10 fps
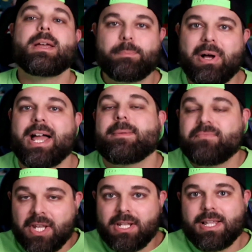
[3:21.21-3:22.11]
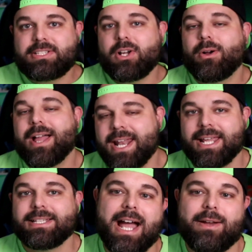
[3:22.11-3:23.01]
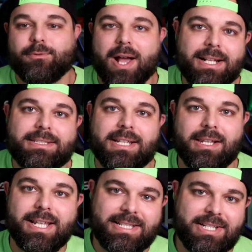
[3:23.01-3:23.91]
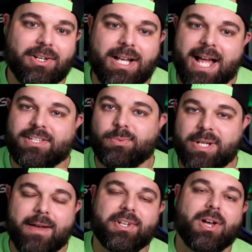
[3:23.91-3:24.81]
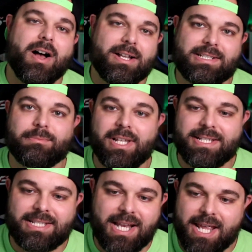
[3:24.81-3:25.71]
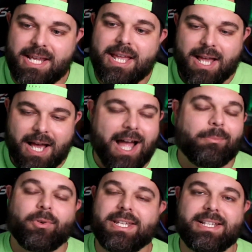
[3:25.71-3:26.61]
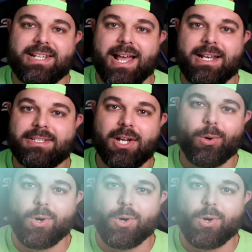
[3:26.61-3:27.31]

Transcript: But let's go ahead and dive right into the list here, guys. We have an awesome list today. I'm really excited to go